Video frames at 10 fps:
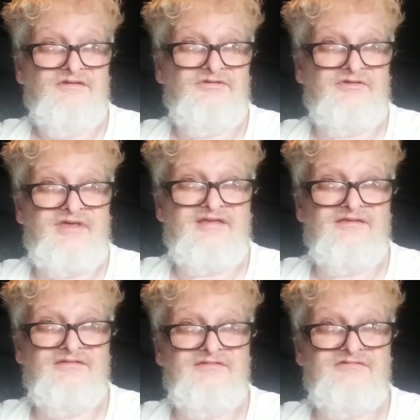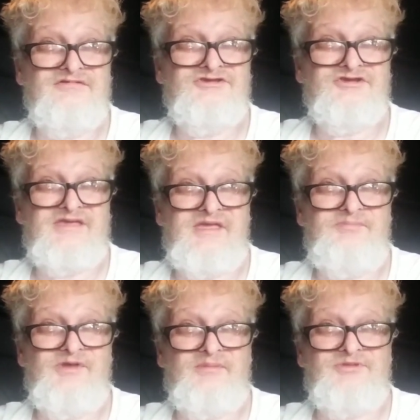So that should
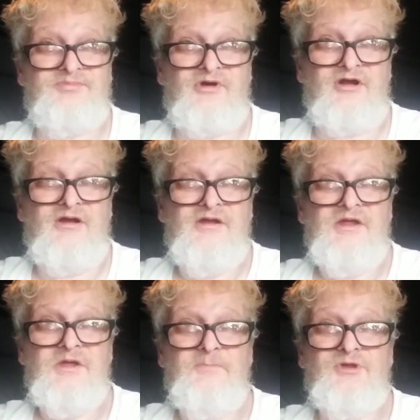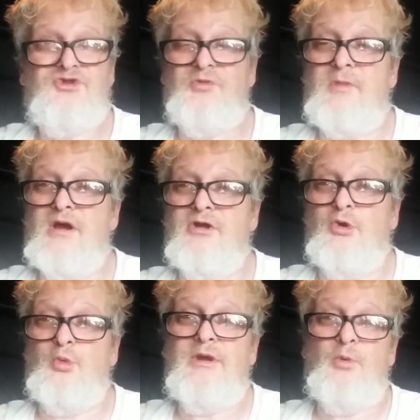keep you up to par. But tomorrow
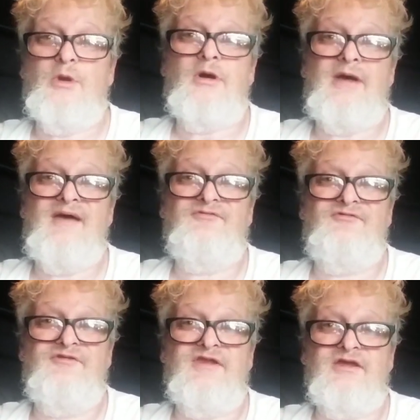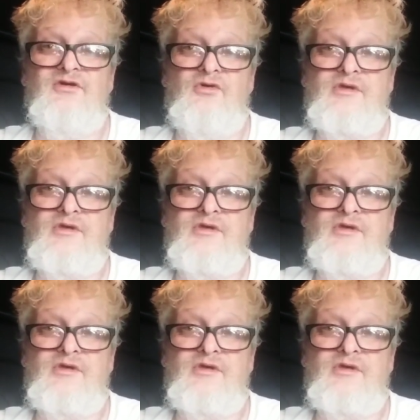we will have a video,